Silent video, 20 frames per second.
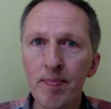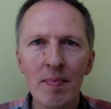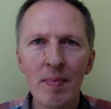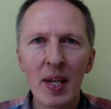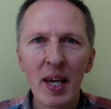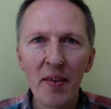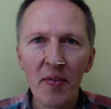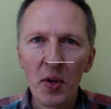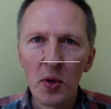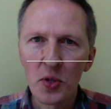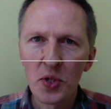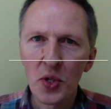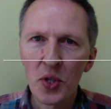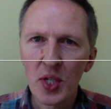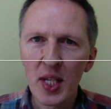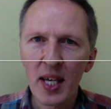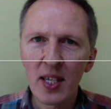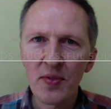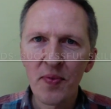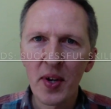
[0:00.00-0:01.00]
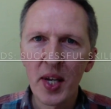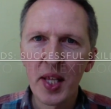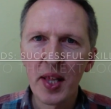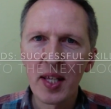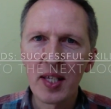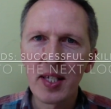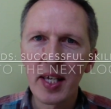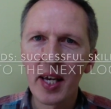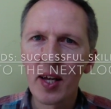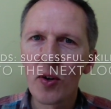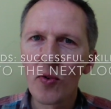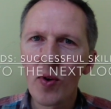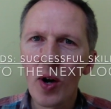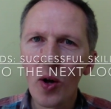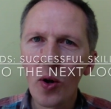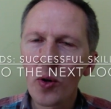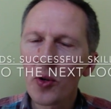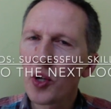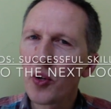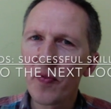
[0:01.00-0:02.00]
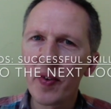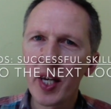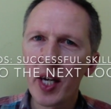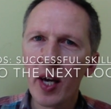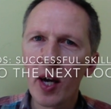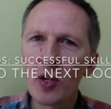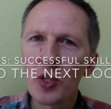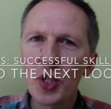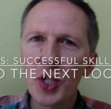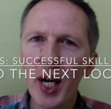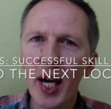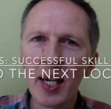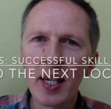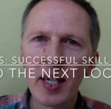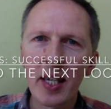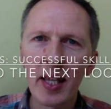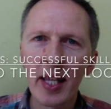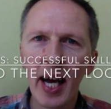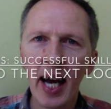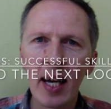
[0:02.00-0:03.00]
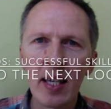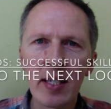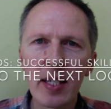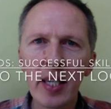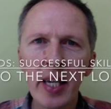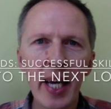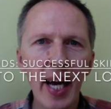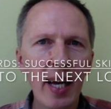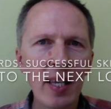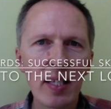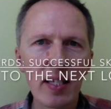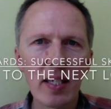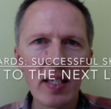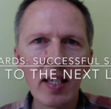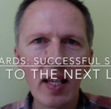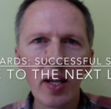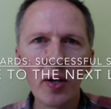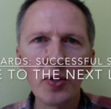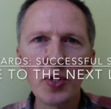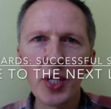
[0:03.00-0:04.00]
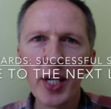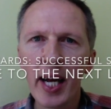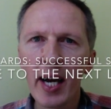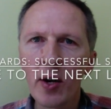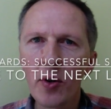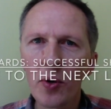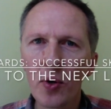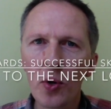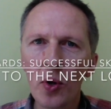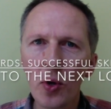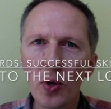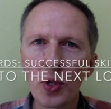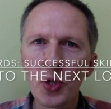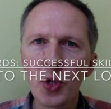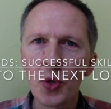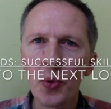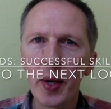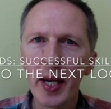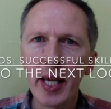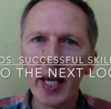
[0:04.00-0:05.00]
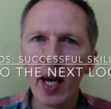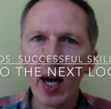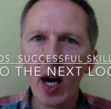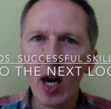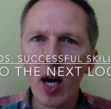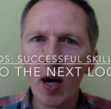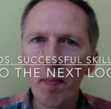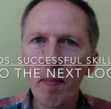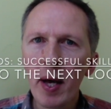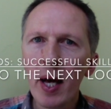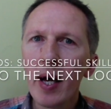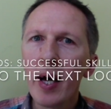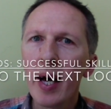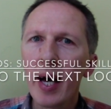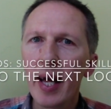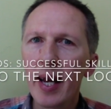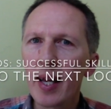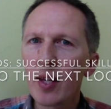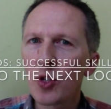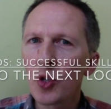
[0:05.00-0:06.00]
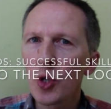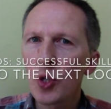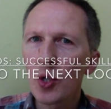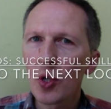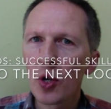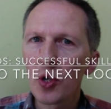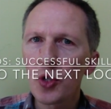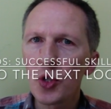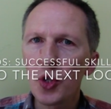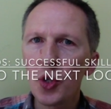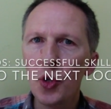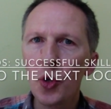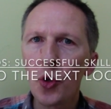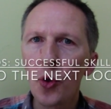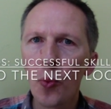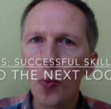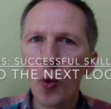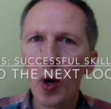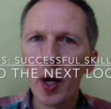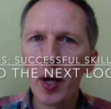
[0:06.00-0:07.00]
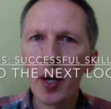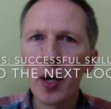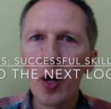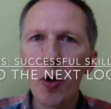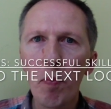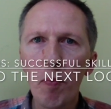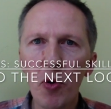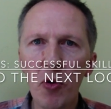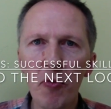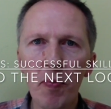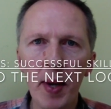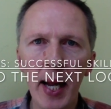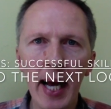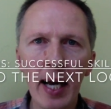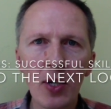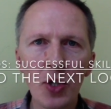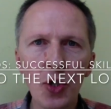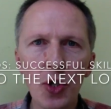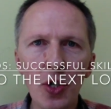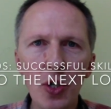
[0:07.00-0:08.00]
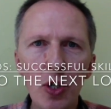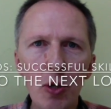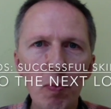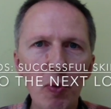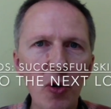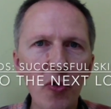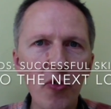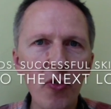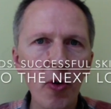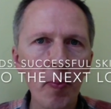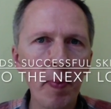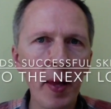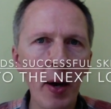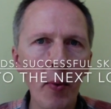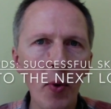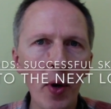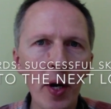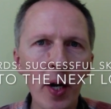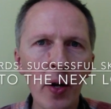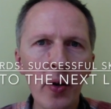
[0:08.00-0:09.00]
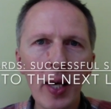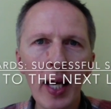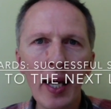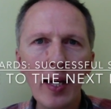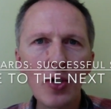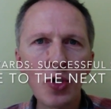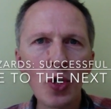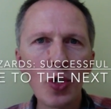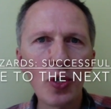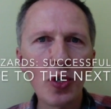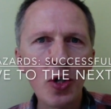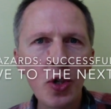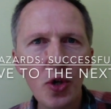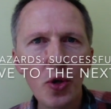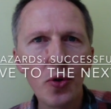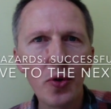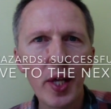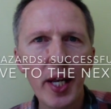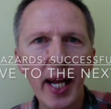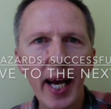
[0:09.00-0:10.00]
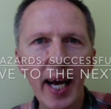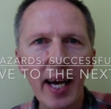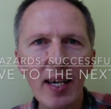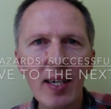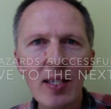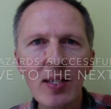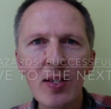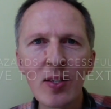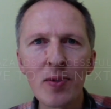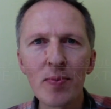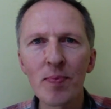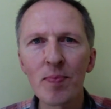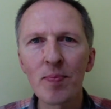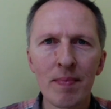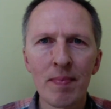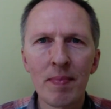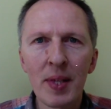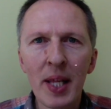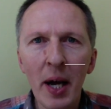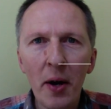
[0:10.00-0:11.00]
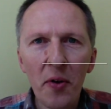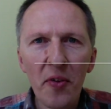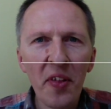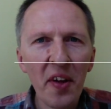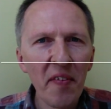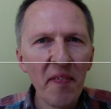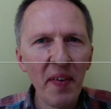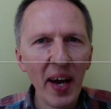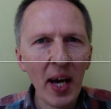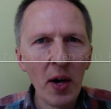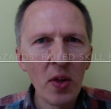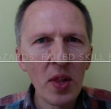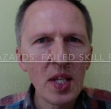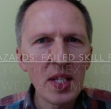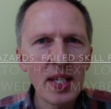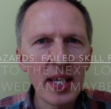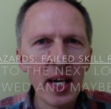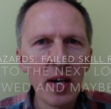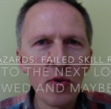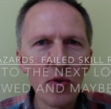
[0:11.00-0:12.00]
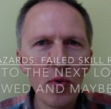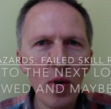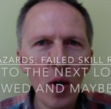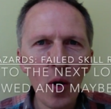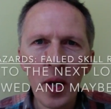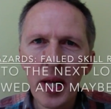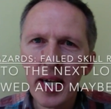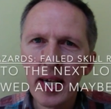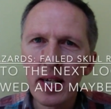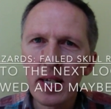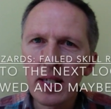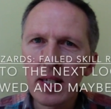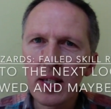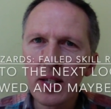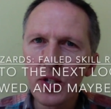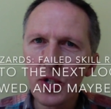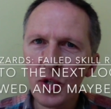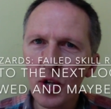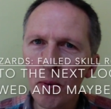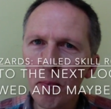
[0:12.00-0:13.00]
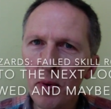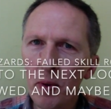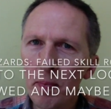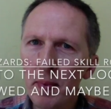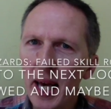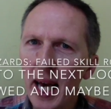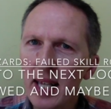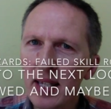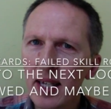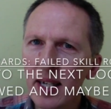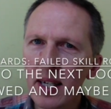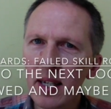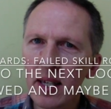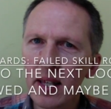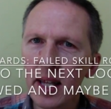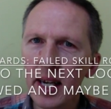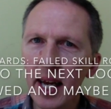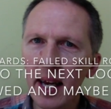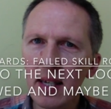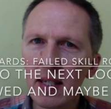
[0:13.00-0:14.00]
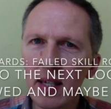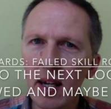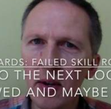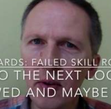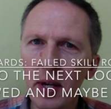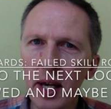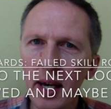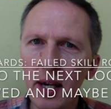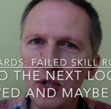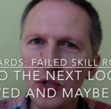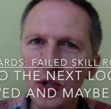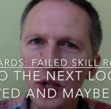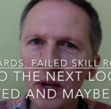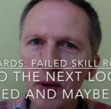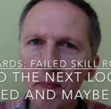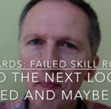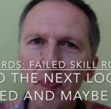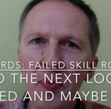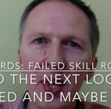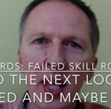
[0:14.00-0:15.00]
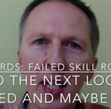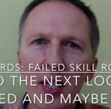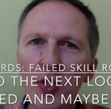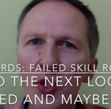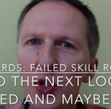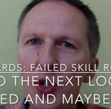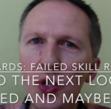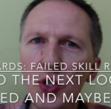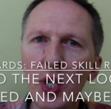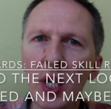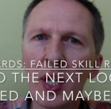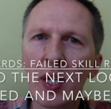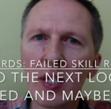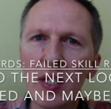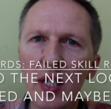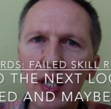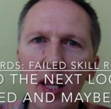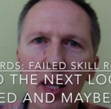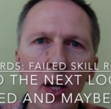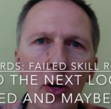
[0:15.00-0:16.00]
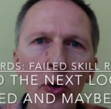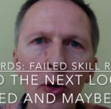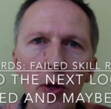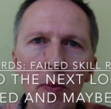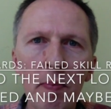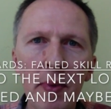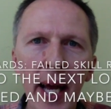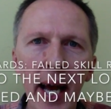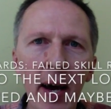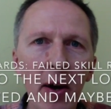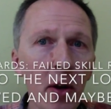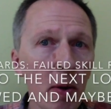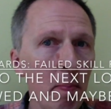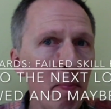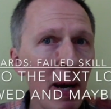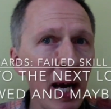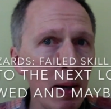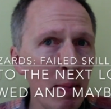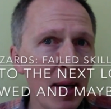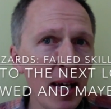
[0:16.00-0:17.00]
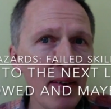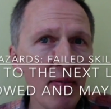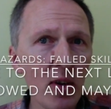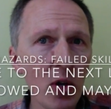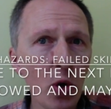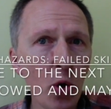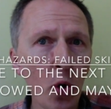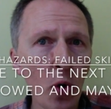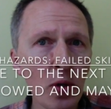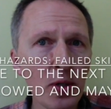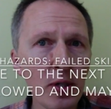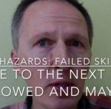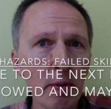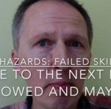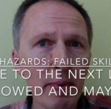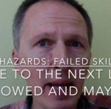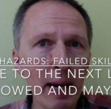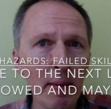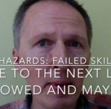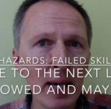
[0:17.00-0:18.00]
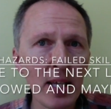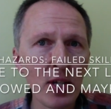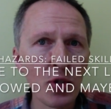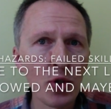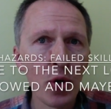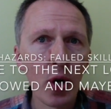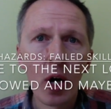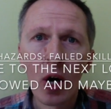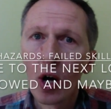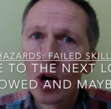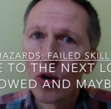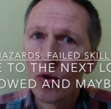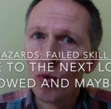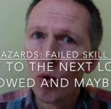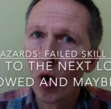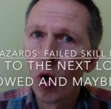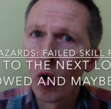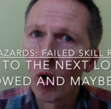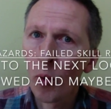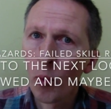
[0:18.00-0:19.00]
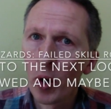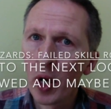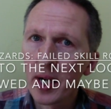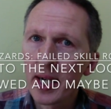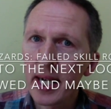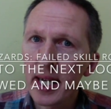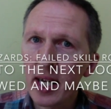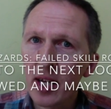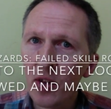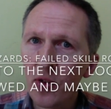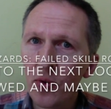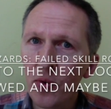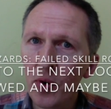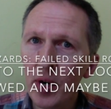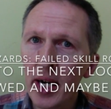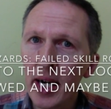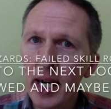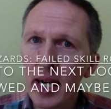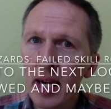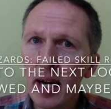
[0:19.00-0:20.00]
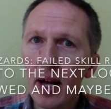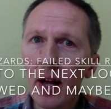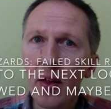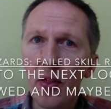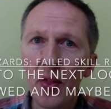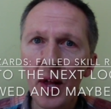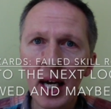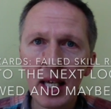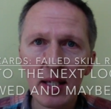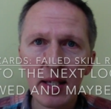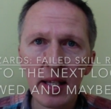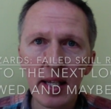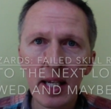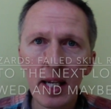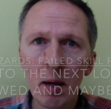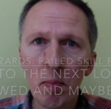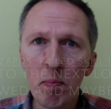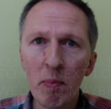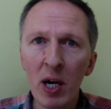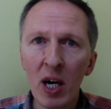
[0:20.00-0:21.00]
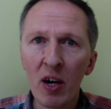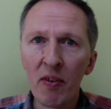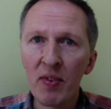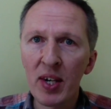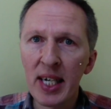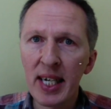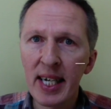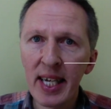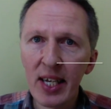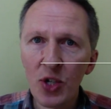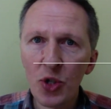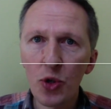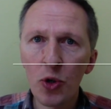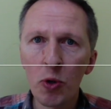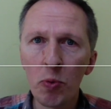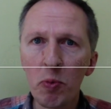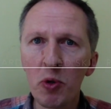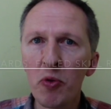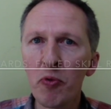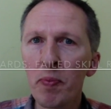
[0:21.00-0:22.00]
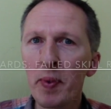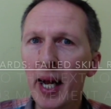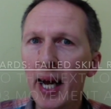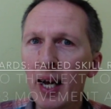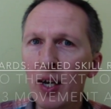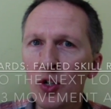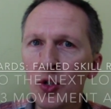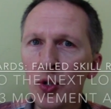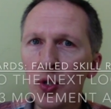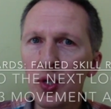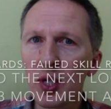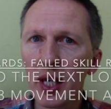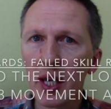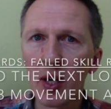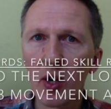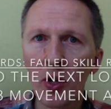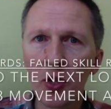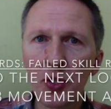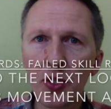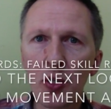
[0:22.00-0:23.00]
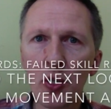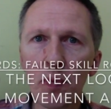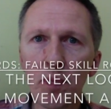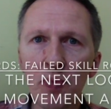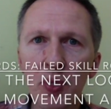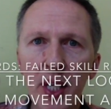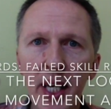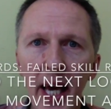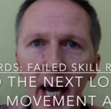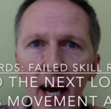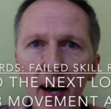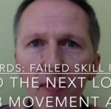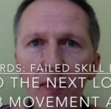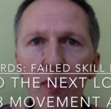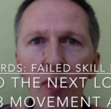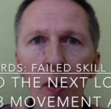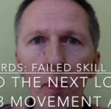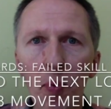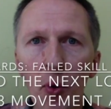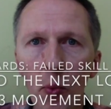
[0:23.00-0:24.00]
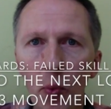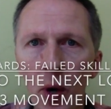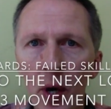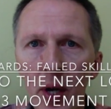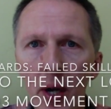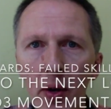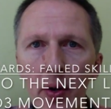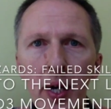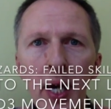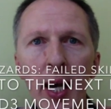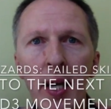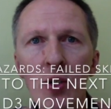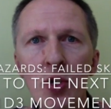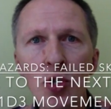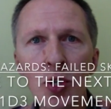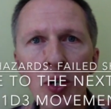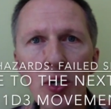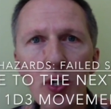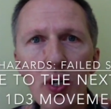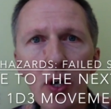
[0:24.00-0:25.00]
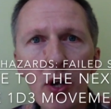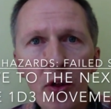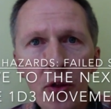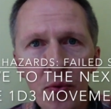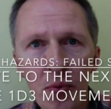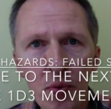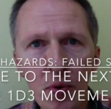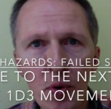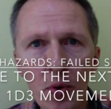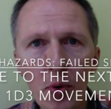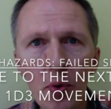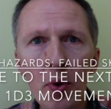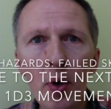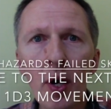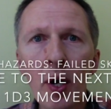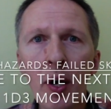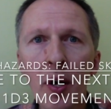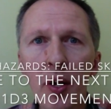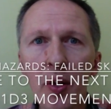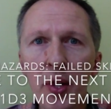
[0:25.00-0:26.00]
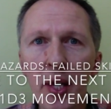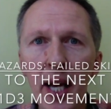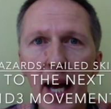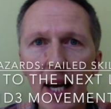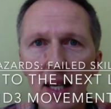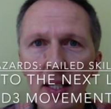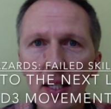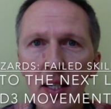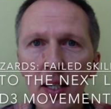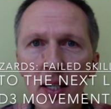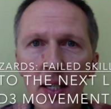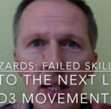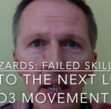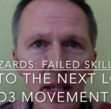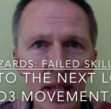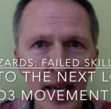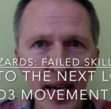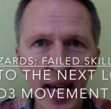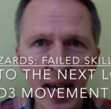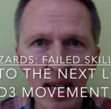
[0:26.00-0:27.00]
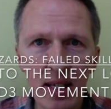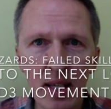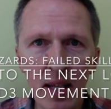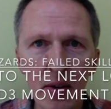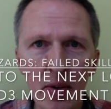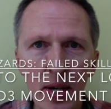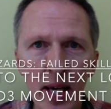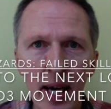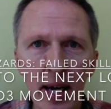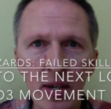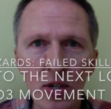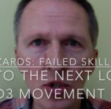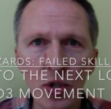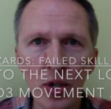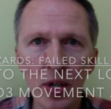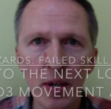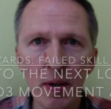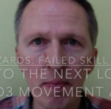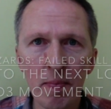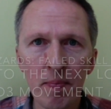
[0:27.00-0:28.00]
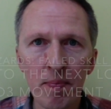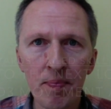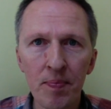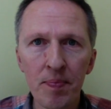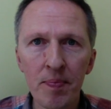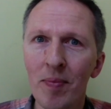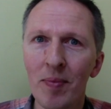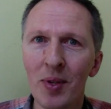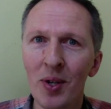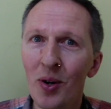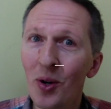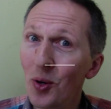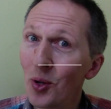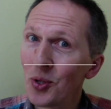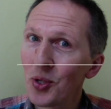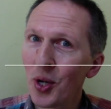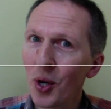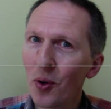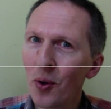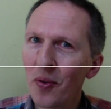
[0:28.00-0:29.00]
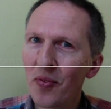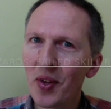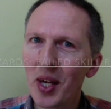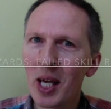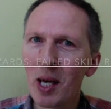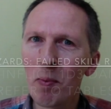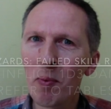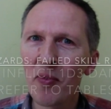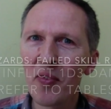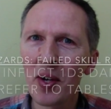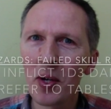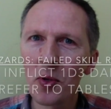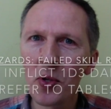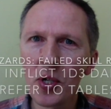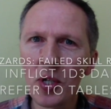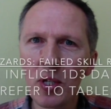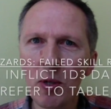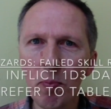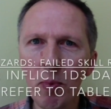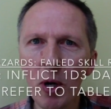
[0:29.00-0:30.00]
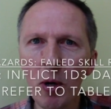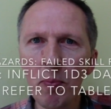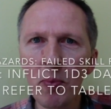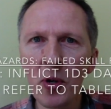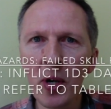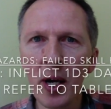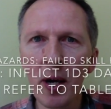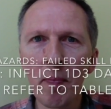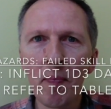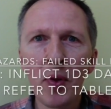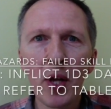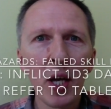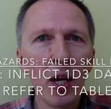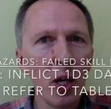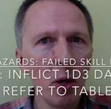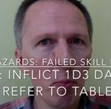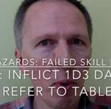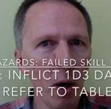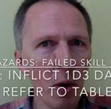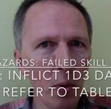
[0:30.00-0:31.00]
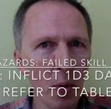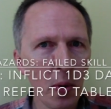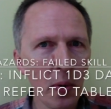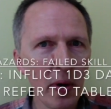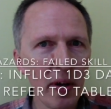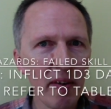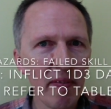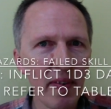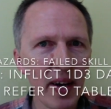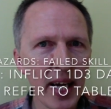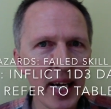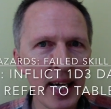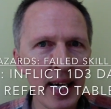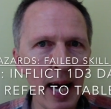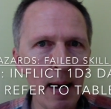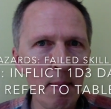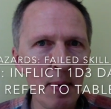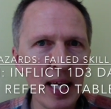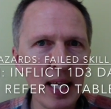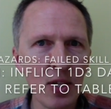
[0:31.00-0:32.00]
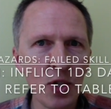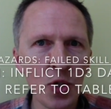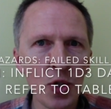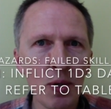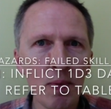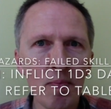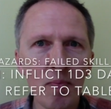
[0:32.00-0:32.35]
If you're successful in the skill roll, you've negotiated the hazard, it hasn't slowed you down or caused you any harm, and it just costs you the 1 movement action to move from that one location to the next. Now if they fail the skill roll, it doesn't stop them getting to the next location. This is just going to slow them down and maybe even cause them damage. Roll 1d3, that's the number of additional movement actions it costs them to get from the one location through the hazard to the next location. Also, if the keeper feels it's appropriate, you might want to inflict damage.